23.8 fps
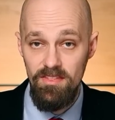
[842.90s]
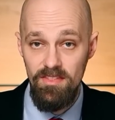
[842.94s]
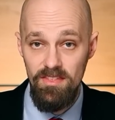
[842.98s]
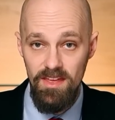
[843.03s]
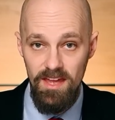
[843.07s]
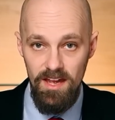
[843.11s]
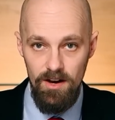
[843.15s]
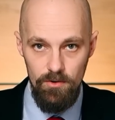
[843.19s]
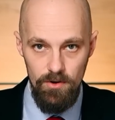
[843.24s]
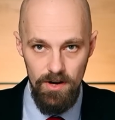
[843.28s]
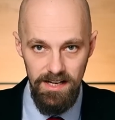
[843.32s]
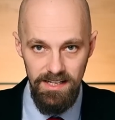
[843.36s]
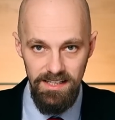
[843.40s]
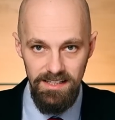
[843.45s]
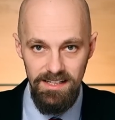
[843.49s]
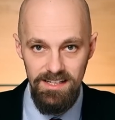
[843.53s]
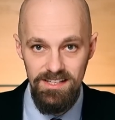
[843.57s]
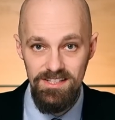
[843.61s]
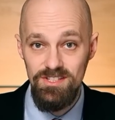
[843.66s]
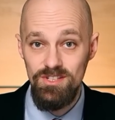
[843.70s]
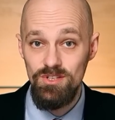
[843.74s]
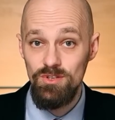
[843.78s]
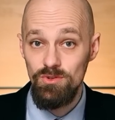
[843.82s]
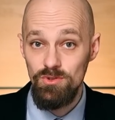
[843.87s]
their
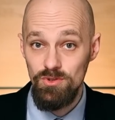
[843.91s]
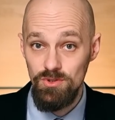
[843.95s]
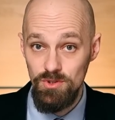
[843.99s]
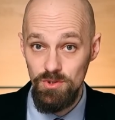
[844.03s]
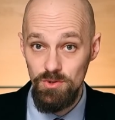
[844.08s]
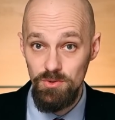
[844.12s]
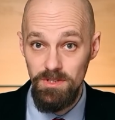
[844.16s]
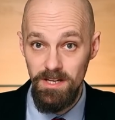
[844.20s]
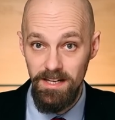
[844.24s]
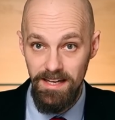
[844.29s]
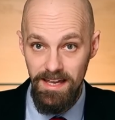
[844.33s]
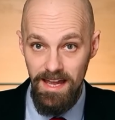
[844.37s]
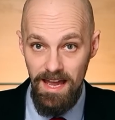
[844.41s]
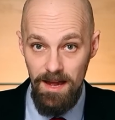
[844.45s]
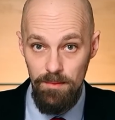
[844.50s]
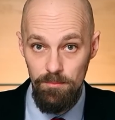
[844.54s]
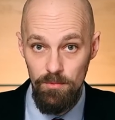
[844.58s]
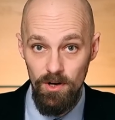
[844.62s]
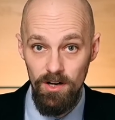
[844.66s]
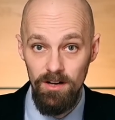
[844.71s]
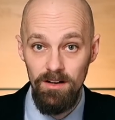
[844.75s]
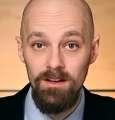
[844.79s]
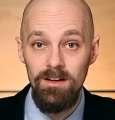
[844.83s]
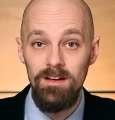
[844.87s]
readiness to the
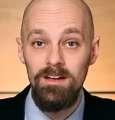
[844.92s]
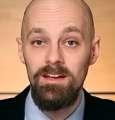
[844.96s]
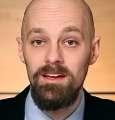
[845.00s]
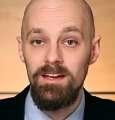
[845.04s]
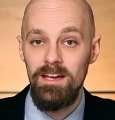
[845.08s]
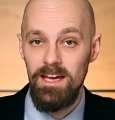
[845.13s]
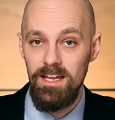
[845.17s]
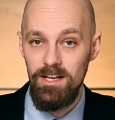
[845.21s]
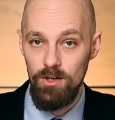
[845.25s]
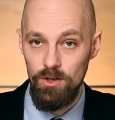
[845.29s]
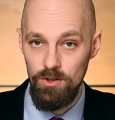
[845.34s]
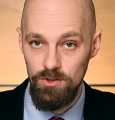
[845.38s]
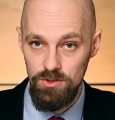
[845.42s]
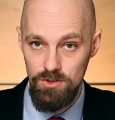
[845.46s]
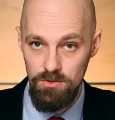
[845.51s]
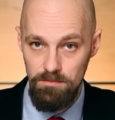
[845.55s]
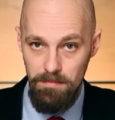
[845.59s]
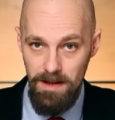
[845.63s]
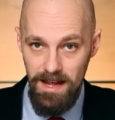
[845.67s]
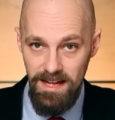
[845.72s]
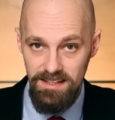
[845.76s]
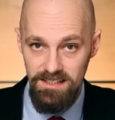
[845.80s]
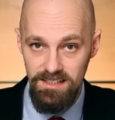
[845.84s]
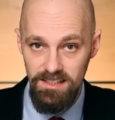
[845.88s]
camera and
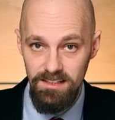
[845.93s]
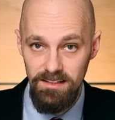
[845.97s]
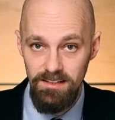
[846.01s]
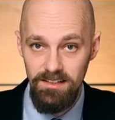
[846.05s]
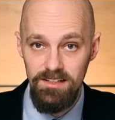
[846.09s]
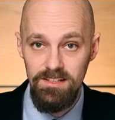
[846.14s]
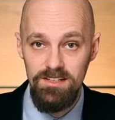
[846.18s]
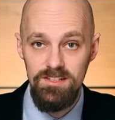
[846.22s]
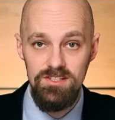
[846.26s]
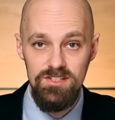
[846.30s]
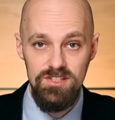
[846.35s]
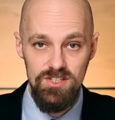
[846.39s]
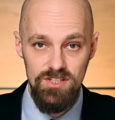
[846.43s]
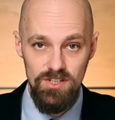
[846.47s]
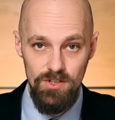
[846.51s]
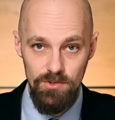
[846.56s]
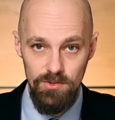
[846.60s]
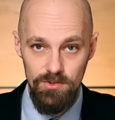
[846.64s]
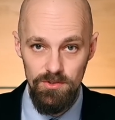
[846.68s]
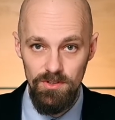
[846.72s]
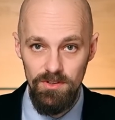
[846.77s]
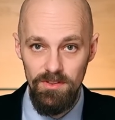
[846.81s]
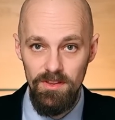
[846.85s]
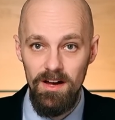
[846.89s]
automatically
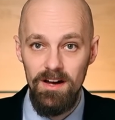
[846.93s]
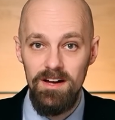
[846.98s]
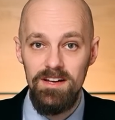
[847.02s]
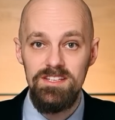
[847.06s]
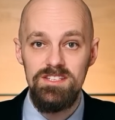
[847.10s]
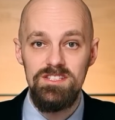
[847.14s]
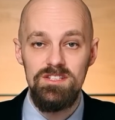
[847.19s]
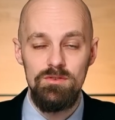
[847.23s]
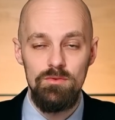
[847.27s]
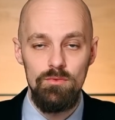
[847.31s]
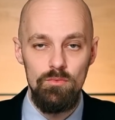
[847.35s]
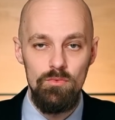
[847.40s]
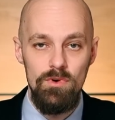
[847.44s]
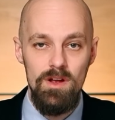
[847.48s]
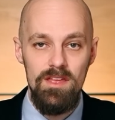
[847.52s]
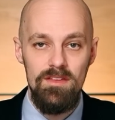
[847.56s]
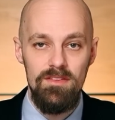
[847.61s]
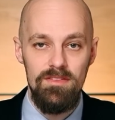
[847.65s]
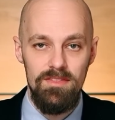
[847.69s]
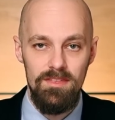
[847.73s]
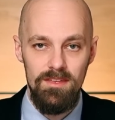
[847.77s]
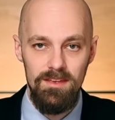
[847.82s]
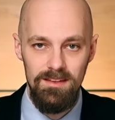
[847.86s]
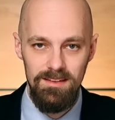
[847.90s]
synchronize
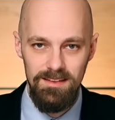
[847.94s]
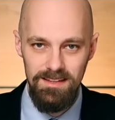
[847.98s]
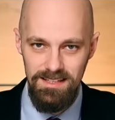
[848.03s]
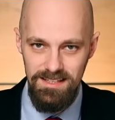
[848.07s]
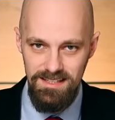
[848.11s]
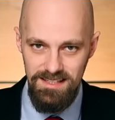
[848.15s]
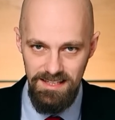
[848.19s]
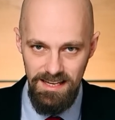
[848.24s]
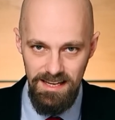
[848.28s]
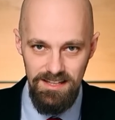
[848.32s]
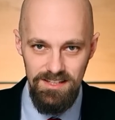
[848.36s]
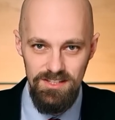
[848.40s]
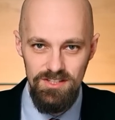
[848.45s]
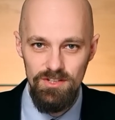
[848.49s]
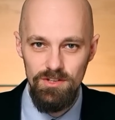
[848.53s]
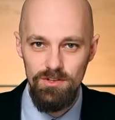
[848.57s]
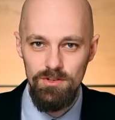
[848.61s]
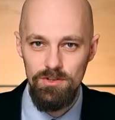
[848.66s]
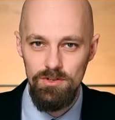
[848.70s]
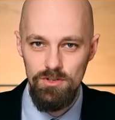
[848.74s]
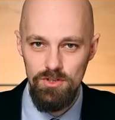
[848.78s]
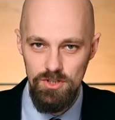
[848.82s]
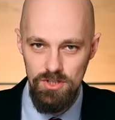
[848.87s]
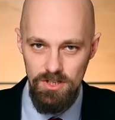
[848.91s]
with the
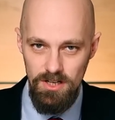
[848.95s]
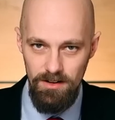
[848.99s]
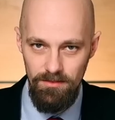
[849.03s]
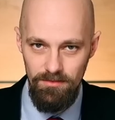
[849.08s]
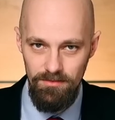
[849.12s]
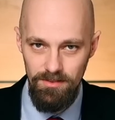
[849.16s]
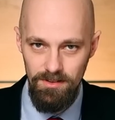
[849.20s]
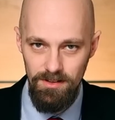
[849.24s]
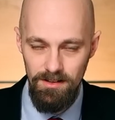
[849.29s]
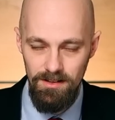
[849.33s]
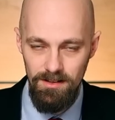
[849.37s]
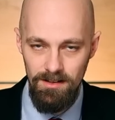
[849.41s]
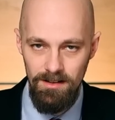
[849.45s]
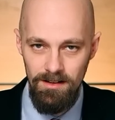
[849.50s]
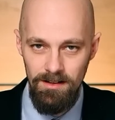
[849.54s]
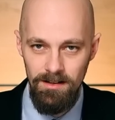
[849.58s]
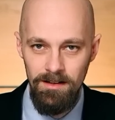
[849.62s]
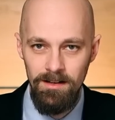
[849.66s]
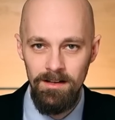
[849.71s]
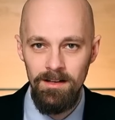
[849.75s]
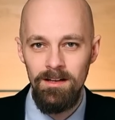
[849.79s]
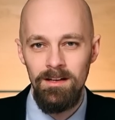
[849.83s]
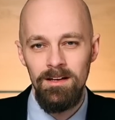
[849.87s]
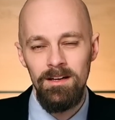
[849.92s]
sensor shift.
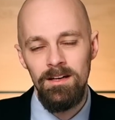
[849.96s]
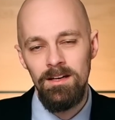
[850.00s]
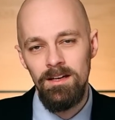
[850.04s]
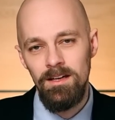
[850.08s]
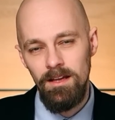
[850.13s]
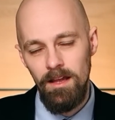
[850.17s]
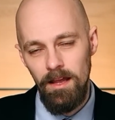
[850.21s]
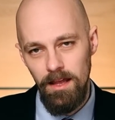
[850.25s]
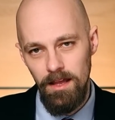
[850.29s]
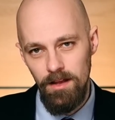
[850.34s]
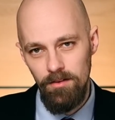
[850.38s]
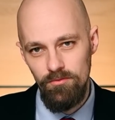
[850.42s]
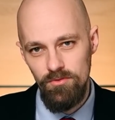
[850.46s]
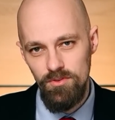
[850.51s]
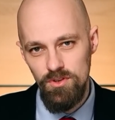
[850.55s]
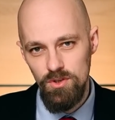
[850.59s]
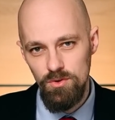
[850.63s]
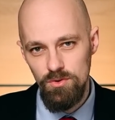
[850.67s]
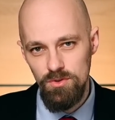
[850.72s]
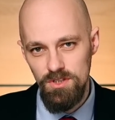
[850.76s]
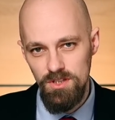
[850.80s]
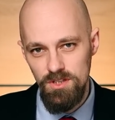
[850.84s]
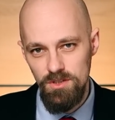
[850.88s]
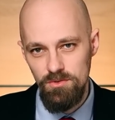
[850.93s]
If
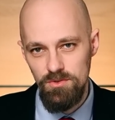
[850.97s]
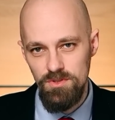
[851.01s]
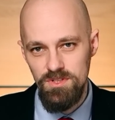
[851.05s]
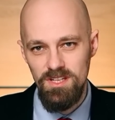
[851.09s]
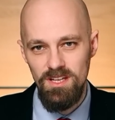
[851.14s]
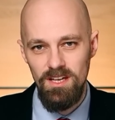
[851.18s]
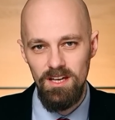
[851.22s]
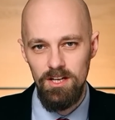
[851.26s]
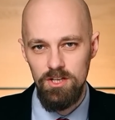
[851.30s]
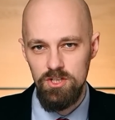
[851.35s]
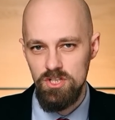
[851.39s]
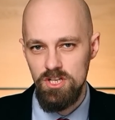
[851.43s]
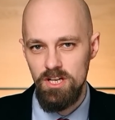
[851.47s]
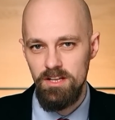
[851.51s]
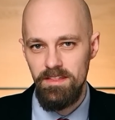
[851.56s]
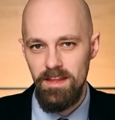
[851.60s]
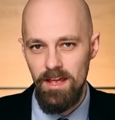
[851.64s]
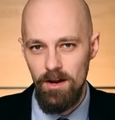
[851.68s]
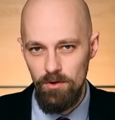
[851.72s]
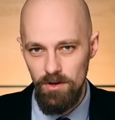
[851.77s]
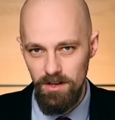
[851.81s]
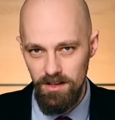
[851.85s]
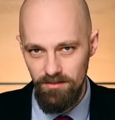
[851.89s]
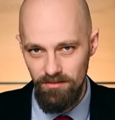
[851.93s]
you use a
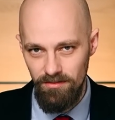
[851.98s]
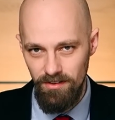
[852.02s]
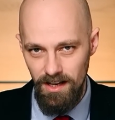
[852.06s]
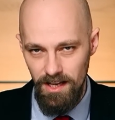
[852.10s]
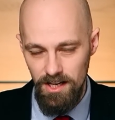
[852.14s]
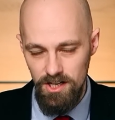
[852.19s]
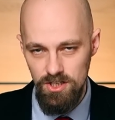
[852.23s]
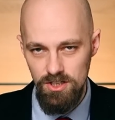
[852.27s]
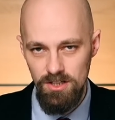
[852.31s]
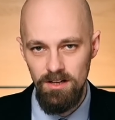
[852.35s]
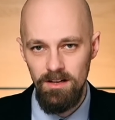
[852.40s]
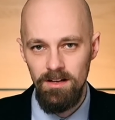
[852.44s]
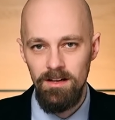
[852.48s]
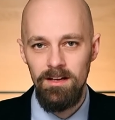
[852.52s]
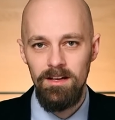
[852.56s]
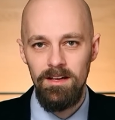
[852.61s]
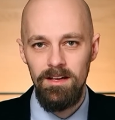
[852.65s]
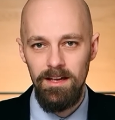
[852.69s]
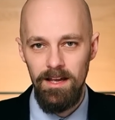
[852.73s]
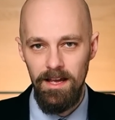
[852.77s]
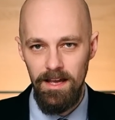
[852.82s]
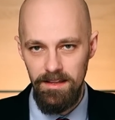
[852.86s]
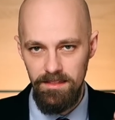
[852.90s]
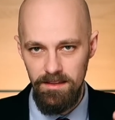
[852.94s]
generic flash,
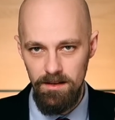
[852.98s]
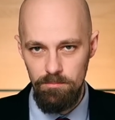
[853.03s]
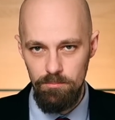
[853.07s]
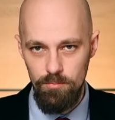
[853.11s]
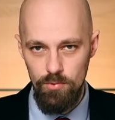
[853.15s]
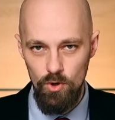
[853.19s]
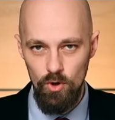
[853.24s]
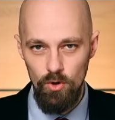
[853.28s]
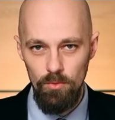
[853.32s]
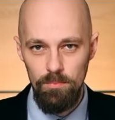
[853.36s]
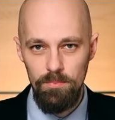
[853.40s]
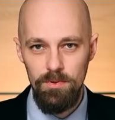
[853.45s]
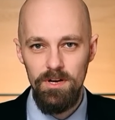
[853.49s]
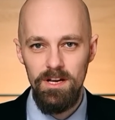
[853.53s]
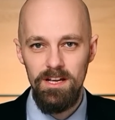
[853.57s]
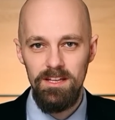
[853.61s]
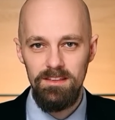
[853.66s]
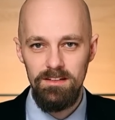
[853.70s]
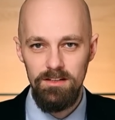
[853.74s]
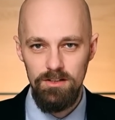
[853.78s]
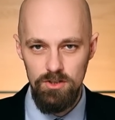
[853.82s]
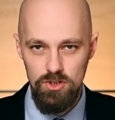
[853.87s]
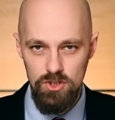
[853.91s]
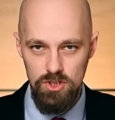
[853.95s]
an
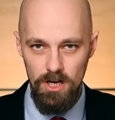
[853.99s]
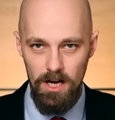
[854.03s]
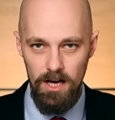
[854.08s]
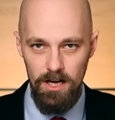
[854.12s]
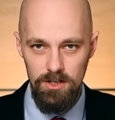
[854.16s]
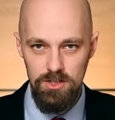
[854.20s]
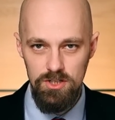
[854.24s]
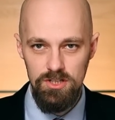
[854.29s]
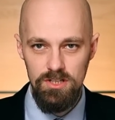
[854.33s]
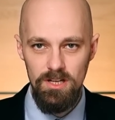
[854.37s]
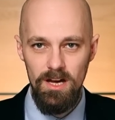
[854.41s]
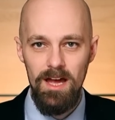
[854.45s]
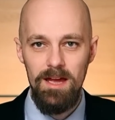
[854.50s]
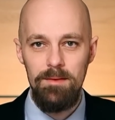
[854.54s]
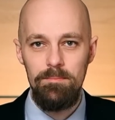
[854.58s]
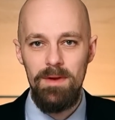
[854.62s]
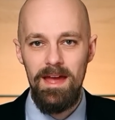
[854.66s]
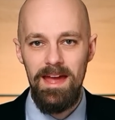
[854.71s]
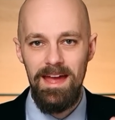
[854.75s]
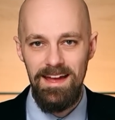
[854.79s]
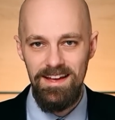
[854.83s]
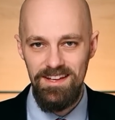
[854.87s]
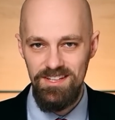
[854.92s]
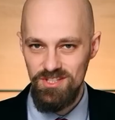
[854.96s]
appropriate charge time
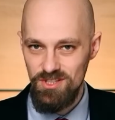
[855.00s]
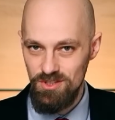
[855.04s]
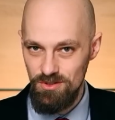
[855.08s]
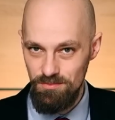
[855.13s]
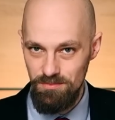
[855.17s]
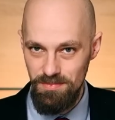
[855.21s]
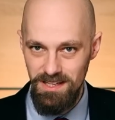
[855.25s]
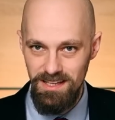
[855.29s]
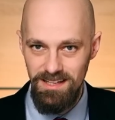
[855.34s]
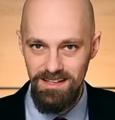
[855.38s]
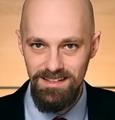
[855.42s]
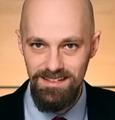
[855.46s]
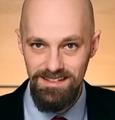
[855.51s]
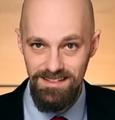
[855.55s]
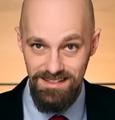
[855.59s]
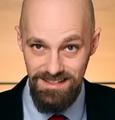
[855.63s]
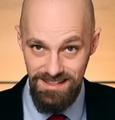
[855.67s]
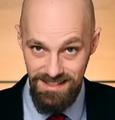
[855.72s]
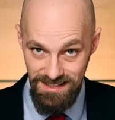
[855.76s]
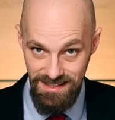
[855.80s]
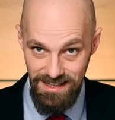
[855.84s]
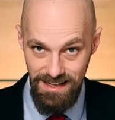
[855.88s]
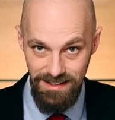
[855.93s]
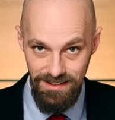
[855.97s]
has to be
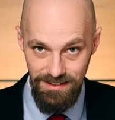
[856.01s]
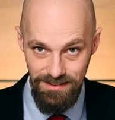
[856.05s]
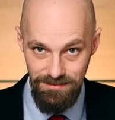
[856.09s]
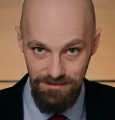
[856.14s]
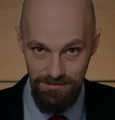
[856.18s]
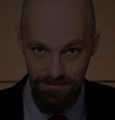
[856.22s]
set.